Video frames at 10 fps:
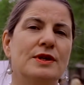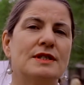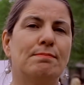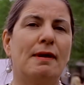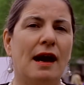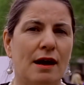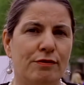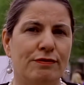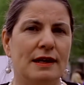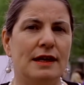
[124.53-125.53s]
is a
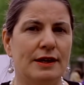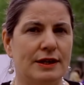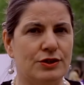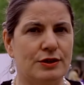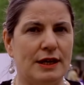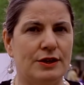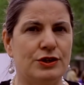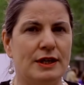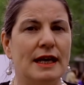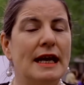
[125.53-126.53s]
powerful learning
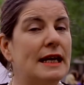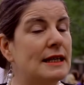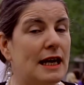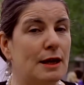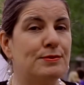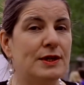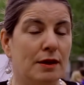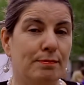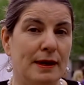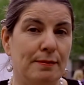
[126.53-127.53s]
strategy that helps
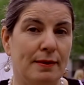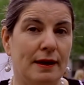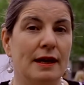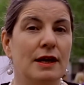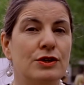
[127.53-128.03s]
young people